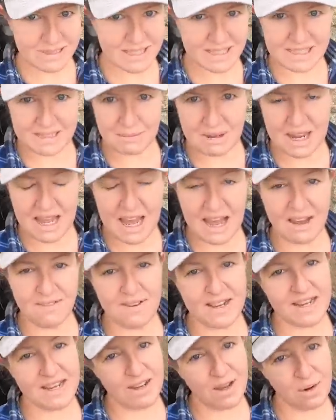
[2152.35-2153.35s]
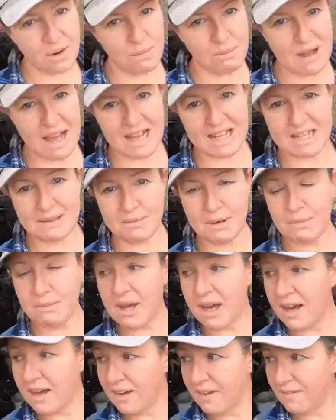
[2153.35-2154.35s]
system I have, I can go to a maximum
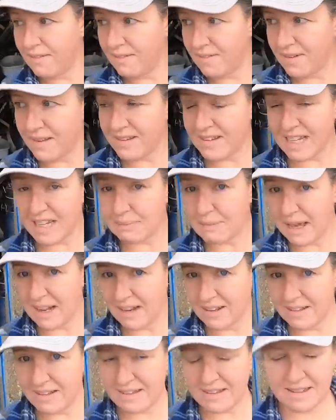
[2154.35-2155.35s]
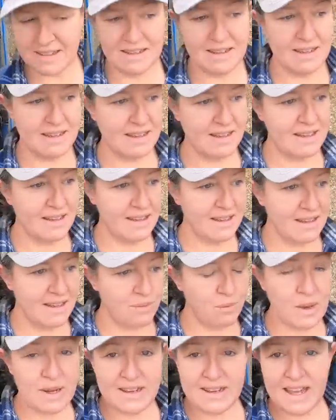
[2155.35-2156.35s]
of 6 panels.
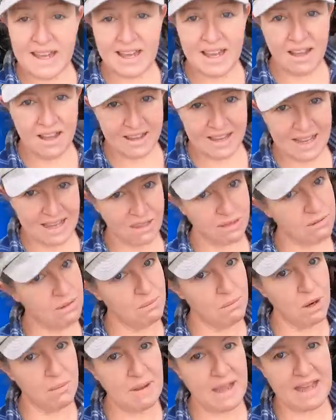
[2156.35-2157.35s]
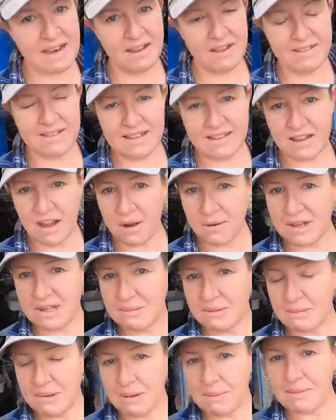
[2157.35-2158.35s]
One day I'll get 3 more panels. That's always
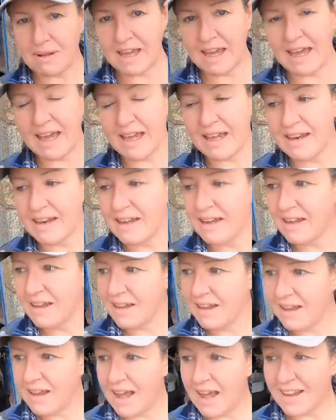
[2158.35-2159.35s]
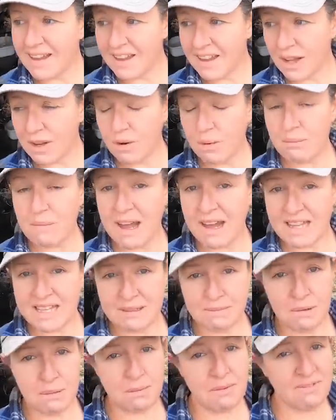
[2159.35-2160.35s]
been my plan. I can go to a
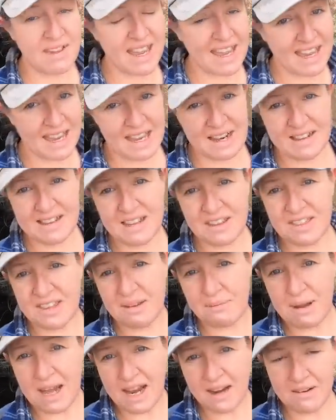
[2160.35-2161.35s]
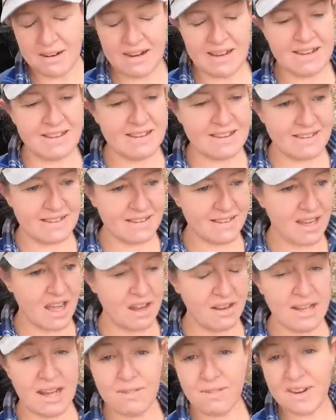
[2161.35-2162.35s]
maximum of 8 lithium batteries.
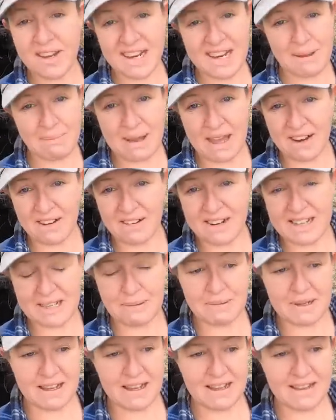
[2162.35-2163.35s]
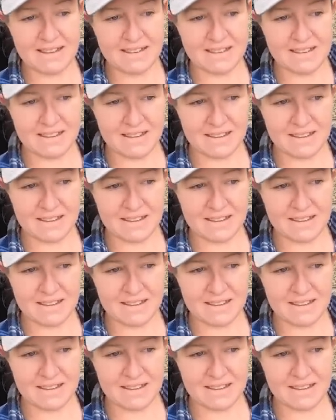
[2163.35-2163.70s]
I'll never get 8 batteries because